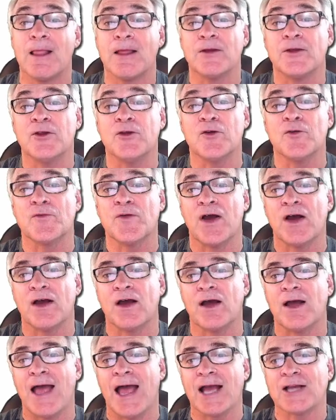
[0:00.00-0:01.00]
You've
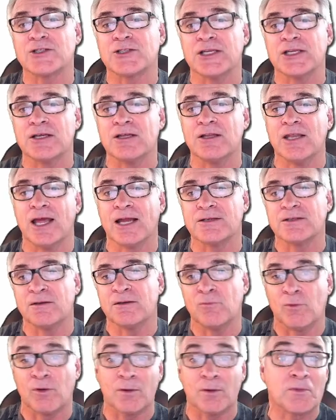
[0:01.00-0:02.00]
uh, actually
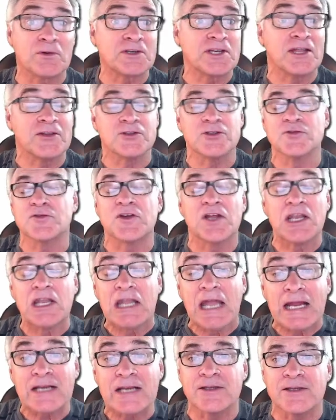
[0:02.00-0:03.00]
collected, we're going to pretend you've
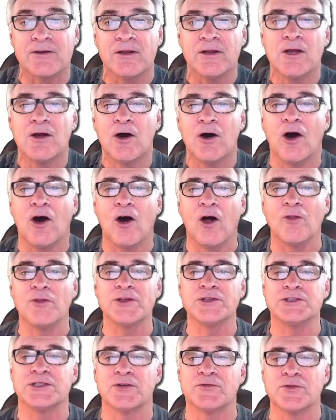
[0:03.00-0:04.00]
collected all
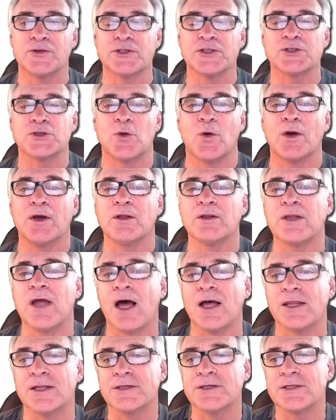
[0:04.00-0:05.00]
these different soil
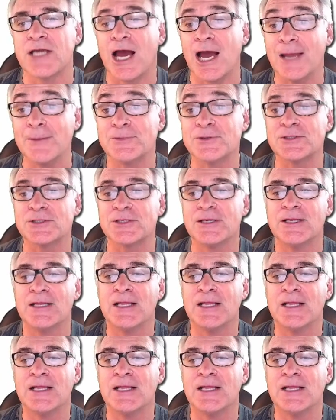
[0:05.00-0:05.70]
types.